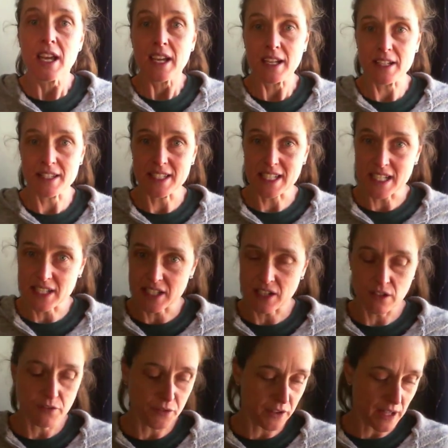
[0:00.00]
It's easier
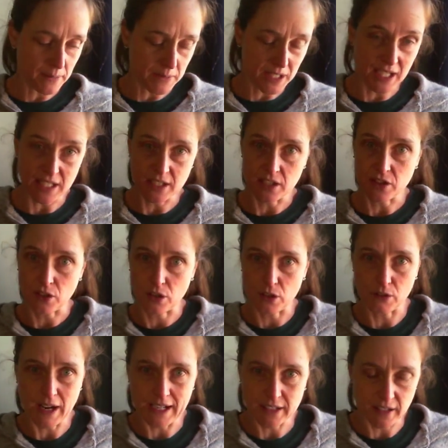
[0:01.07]
for them to get to the
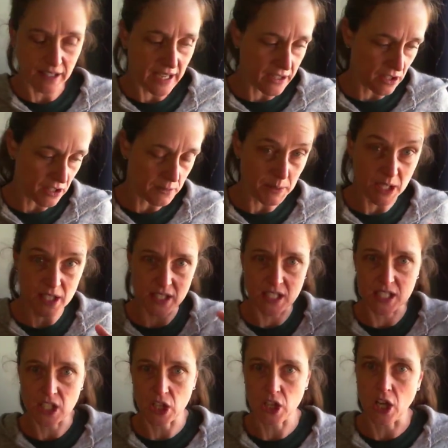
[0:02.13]
correct letters because it's
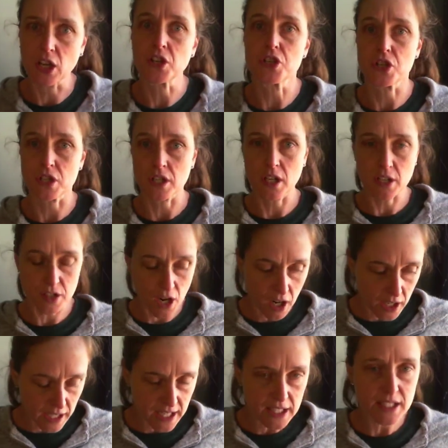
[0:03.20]
a larger
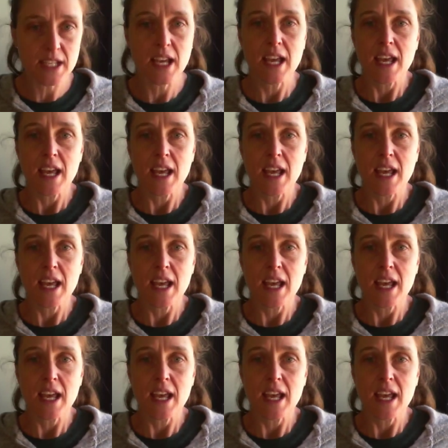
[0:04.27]
target.